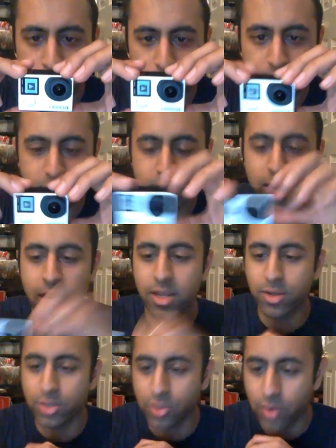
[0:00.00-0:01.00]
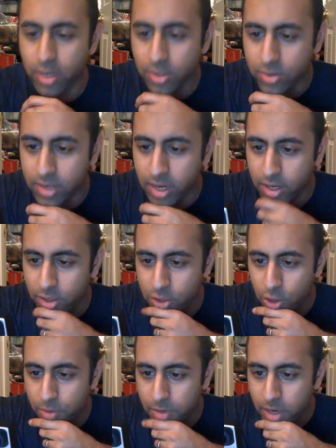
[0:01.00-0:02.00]
It's a tiny little screen, so it's not going to
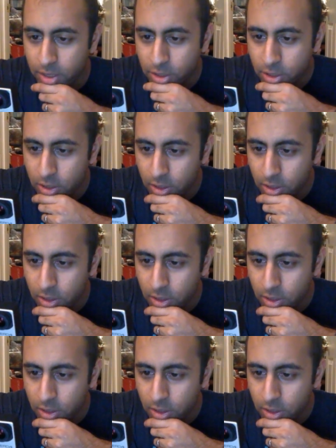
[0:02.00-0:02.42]
show much.